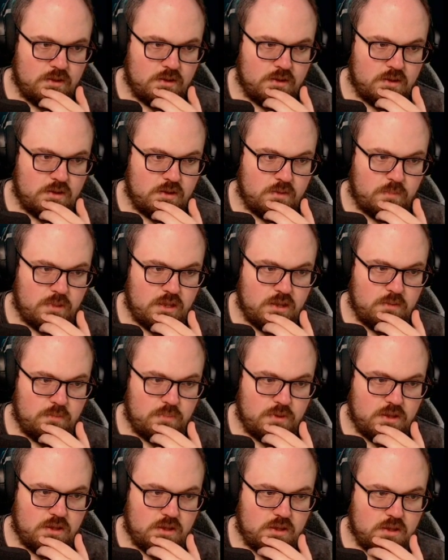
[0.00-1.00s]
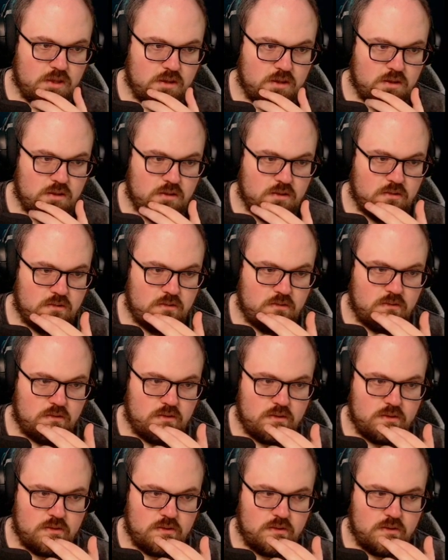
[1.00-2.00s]
Uh, ping, ping.
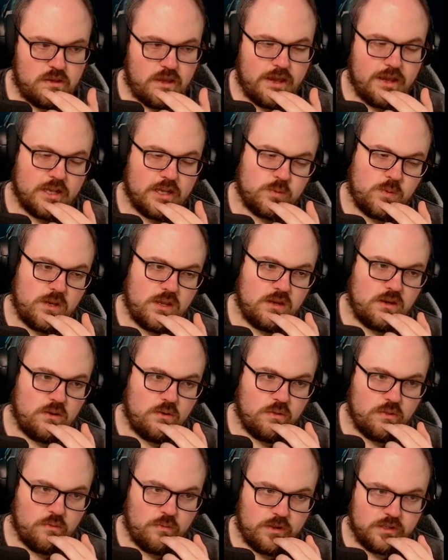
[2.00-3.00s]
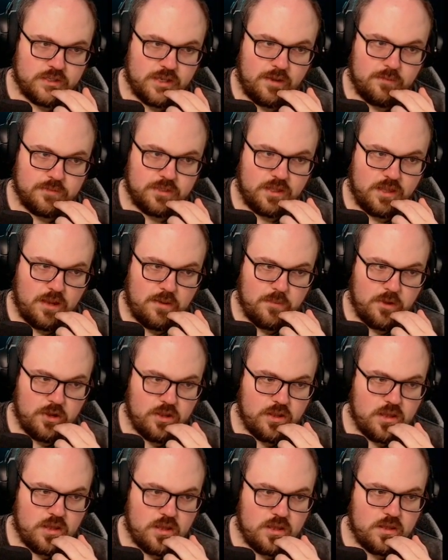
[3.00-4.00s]
Yeah, I guess we can go three times and then
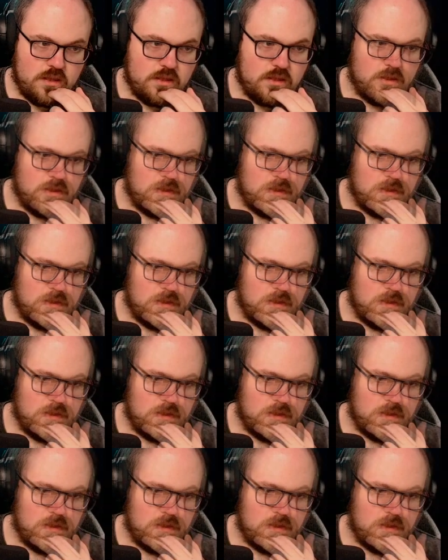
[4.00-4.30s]
Monkey.